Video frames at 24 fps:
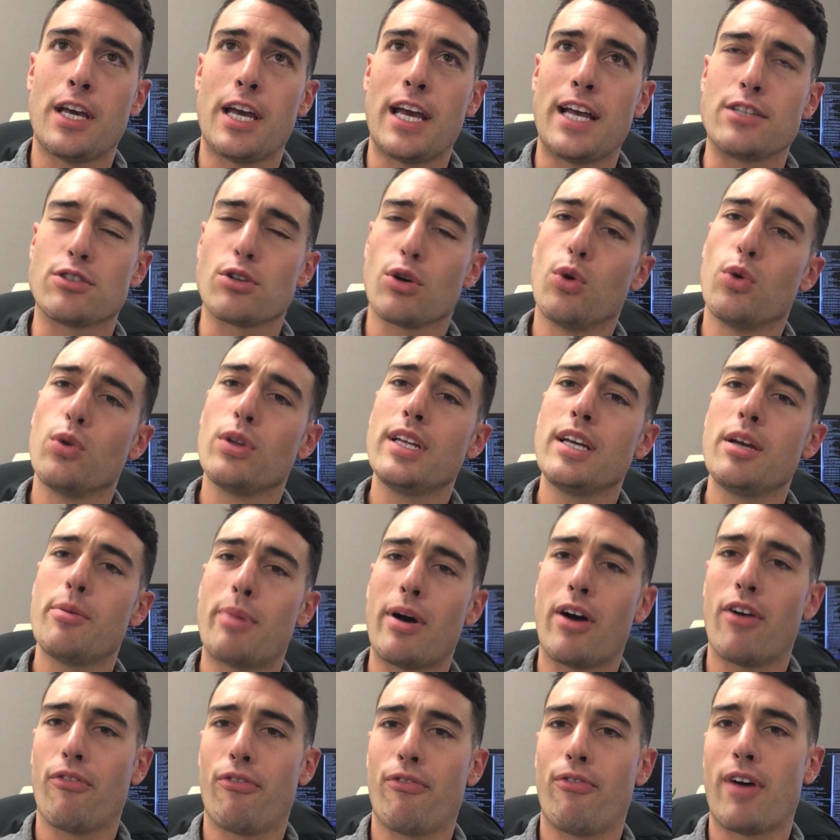it's only
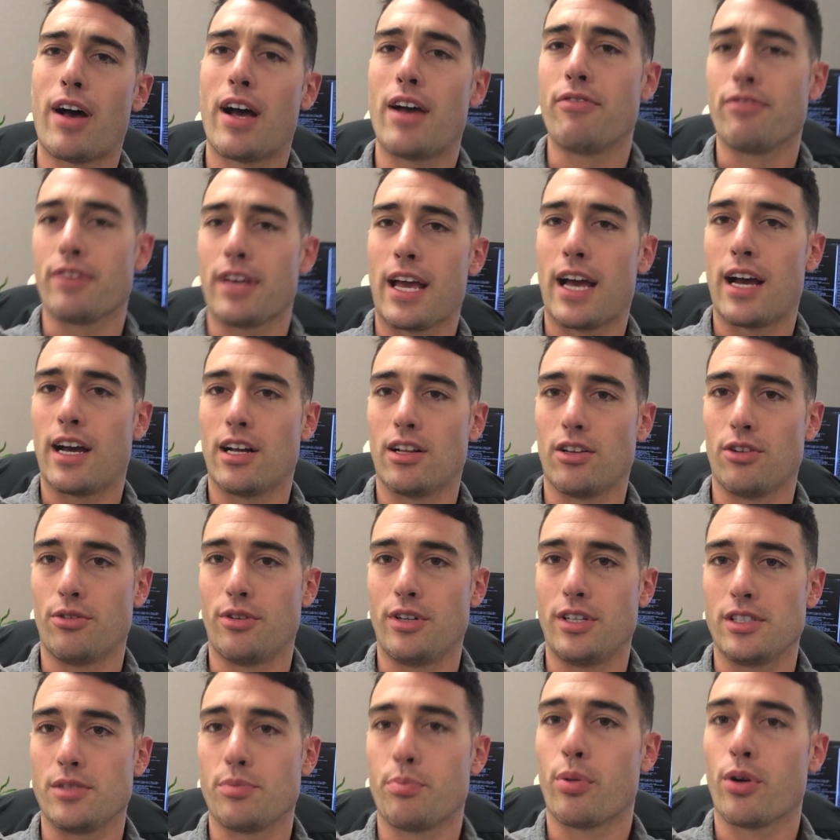about 5
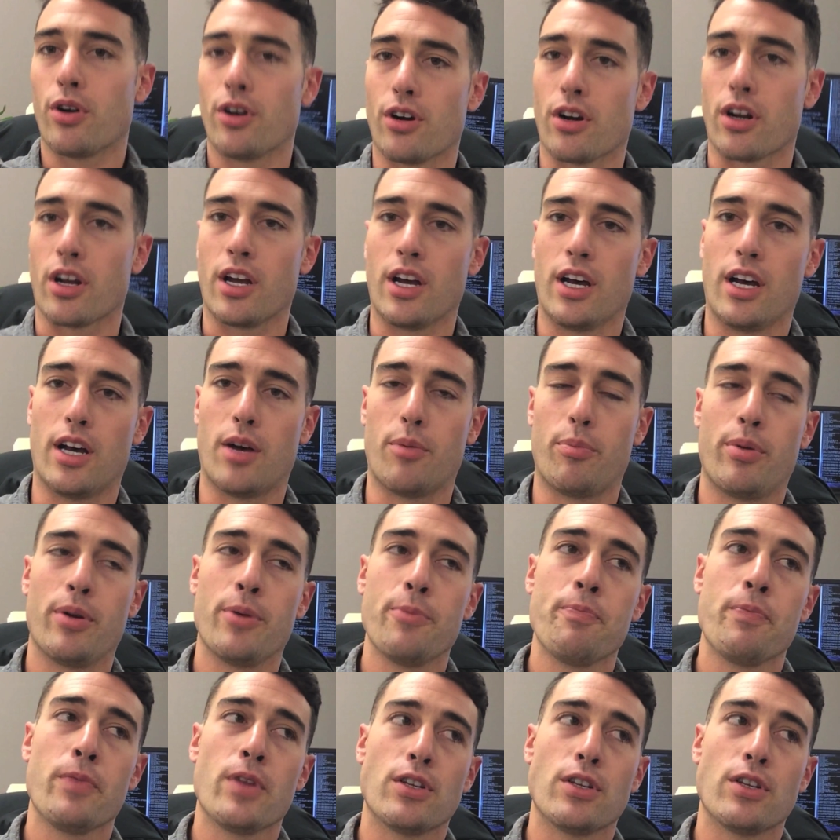calories per cup.